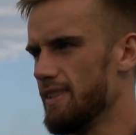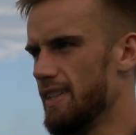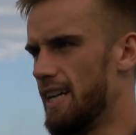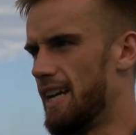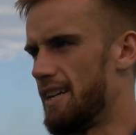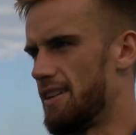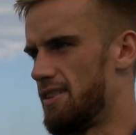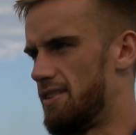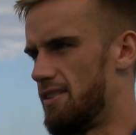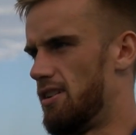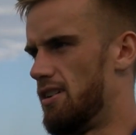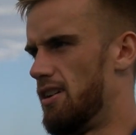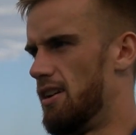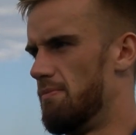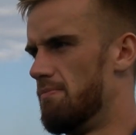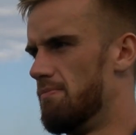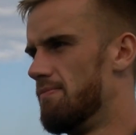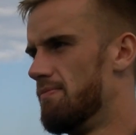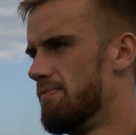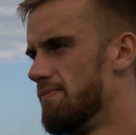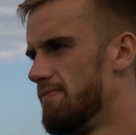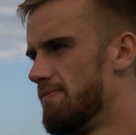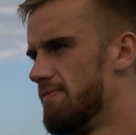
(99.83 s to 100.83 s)
At the time,
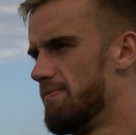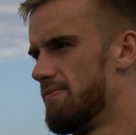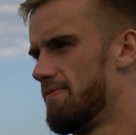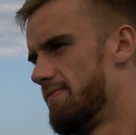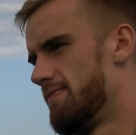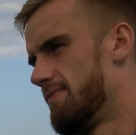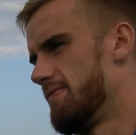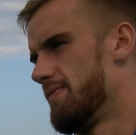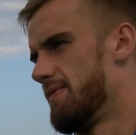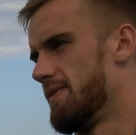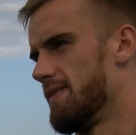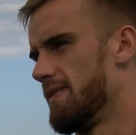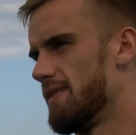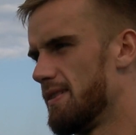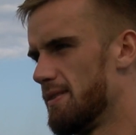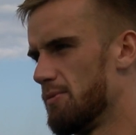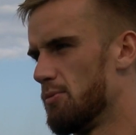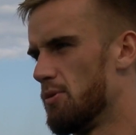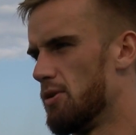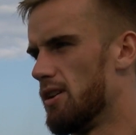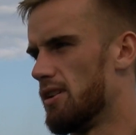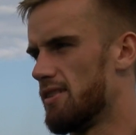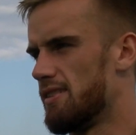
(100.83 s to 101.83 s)

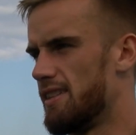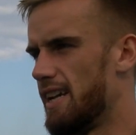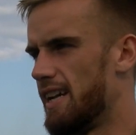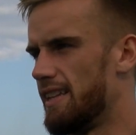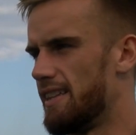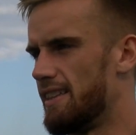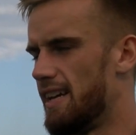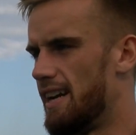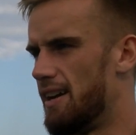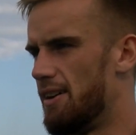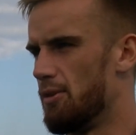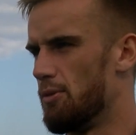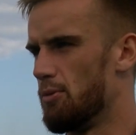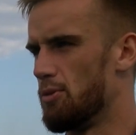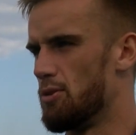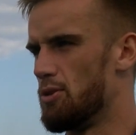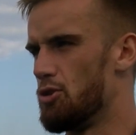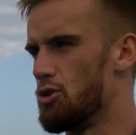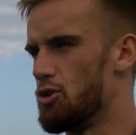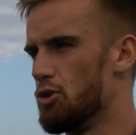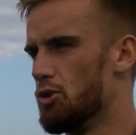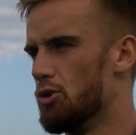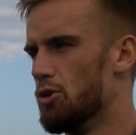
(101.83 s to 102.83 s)
well, I stayed down, I
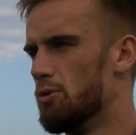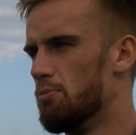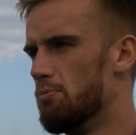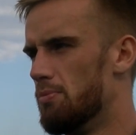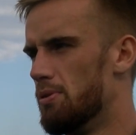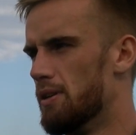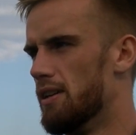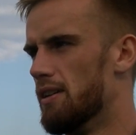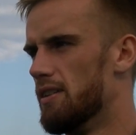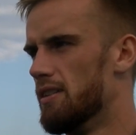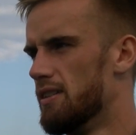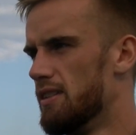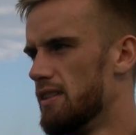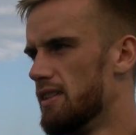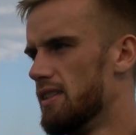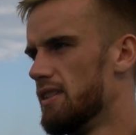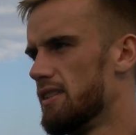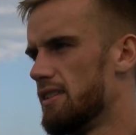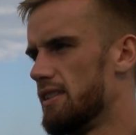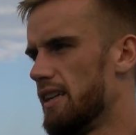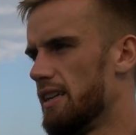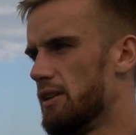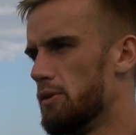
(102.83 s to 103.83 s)
wasn't sure, but
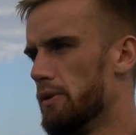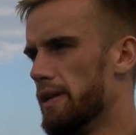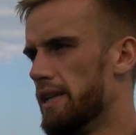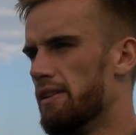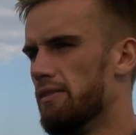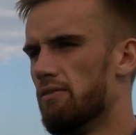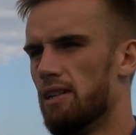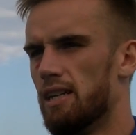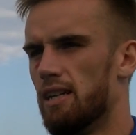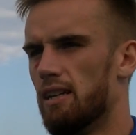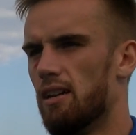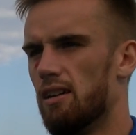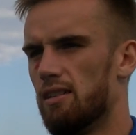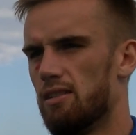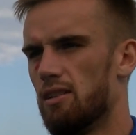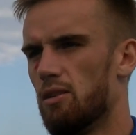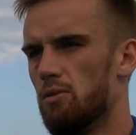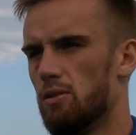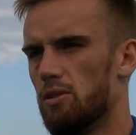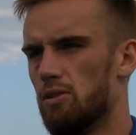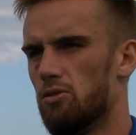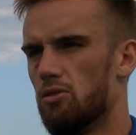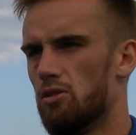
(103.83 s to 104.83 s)
then quickly realised I
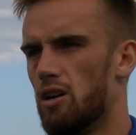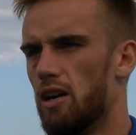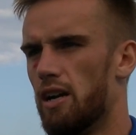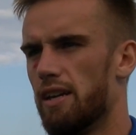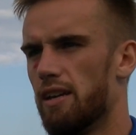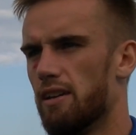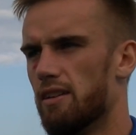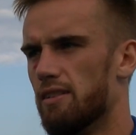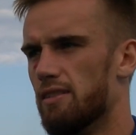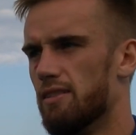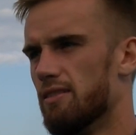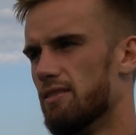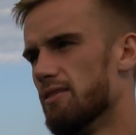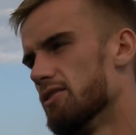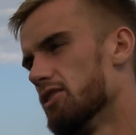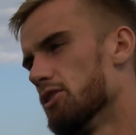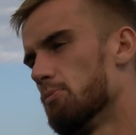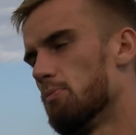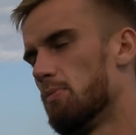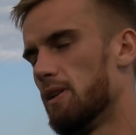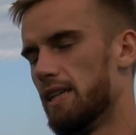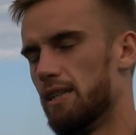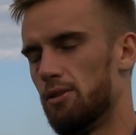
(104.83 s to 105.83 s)
was all right and
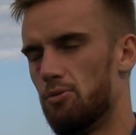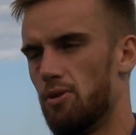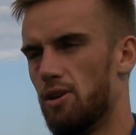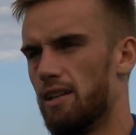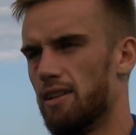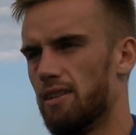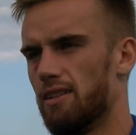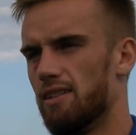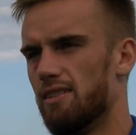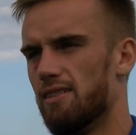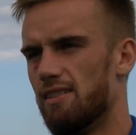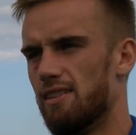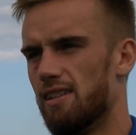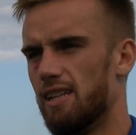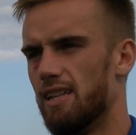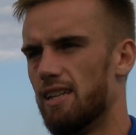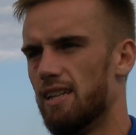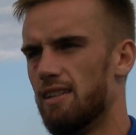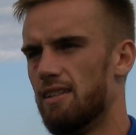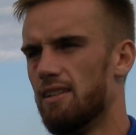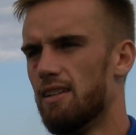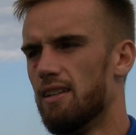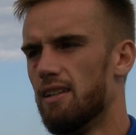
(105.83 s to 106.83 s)
just pleased we hadn't
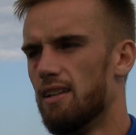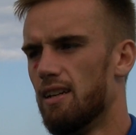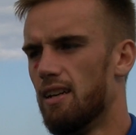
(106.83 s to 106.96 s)
conceded.